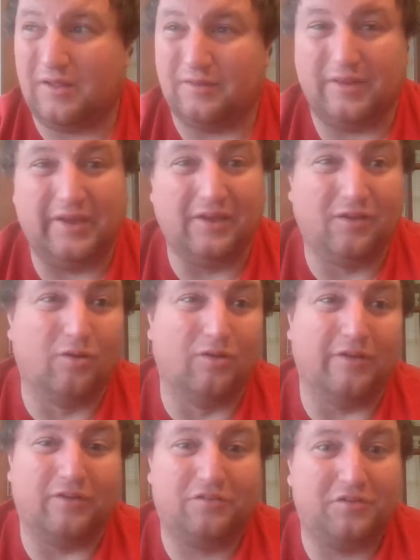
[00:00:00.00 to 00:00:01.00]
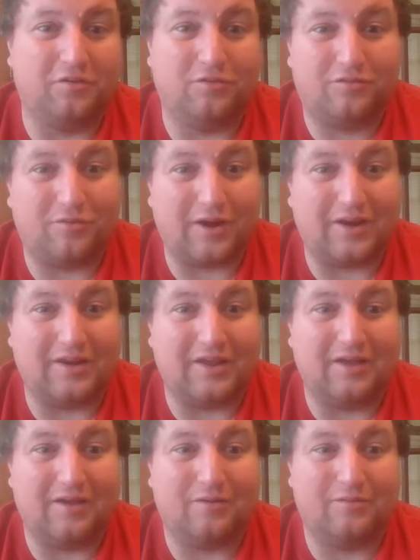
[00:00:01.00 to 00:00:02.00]
legal issues right
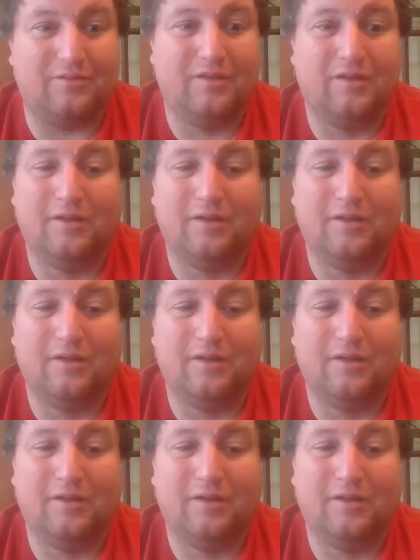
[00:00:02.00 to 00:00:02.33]
now.